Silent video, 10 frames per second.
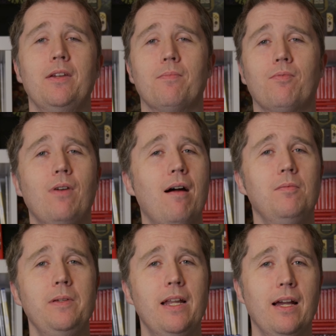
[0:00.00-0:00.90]
you're
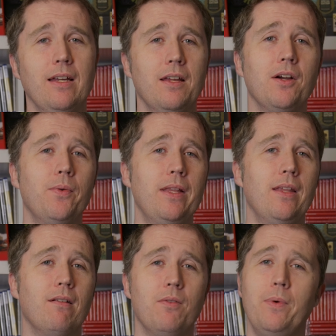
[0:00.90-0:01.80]
probably not gonna go in
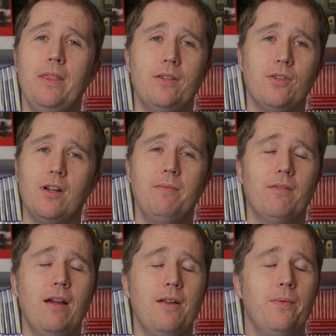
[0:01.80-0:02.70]
there and win the tournament
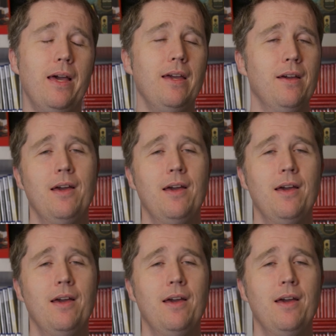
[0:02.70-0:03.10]
right away.